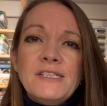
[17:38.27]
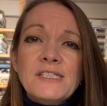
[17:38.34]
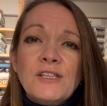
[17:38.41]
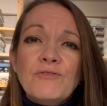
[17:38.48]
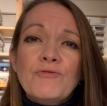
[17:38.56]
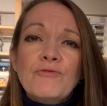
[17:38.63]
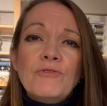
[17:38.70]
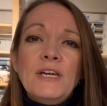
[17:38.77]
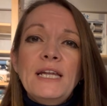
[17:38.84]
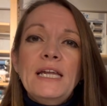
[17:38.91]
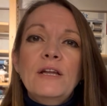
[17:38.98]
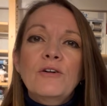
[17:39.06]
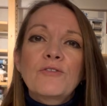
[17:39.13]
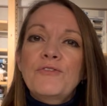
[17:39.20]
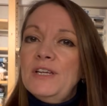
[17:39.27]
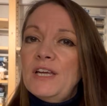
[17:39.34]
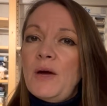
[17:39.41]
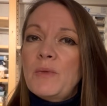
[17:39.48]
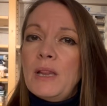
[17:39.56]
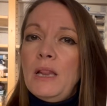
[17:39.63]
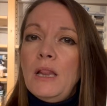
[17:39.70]
It's a really long
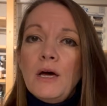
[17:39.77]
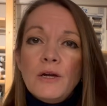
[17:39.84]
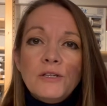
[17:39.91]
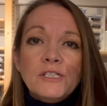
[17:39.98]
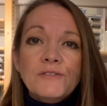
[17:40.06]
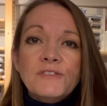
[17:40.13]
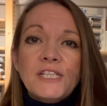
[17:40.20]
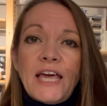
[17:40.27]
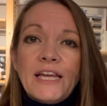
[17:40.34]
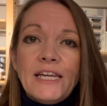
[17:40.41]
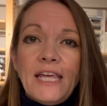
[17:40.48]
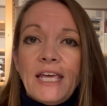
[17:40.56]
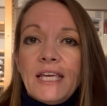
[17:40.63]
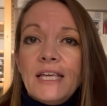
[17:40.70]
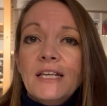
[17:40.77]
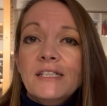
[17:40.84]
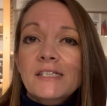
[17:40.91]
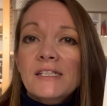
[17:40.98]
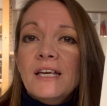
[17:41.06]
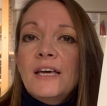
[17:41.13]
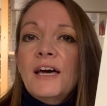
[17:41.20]
video with loads of
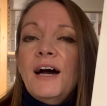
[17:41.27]
techniques,